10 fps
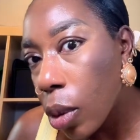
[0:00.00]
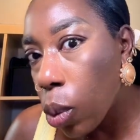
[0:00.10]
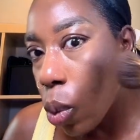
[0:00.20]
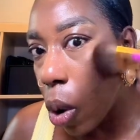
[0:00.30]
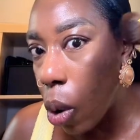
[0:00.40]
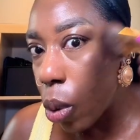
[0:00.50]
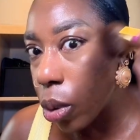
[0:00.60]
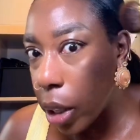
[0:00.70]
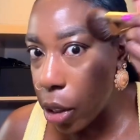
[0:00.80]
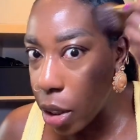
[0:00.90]
Whoa,
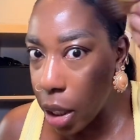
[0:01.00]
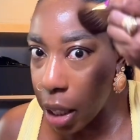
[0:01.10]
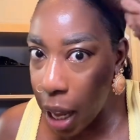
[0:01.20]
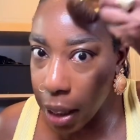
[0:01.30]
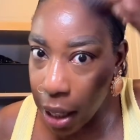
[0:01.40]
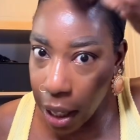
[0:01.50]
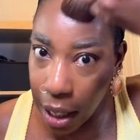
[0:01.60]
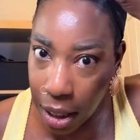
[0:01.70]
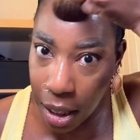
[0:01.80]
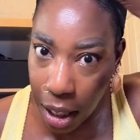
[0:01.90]
can you see that? That
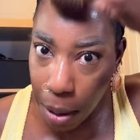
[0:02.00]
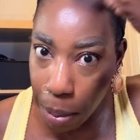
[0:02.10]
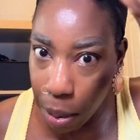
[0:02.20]
is deep.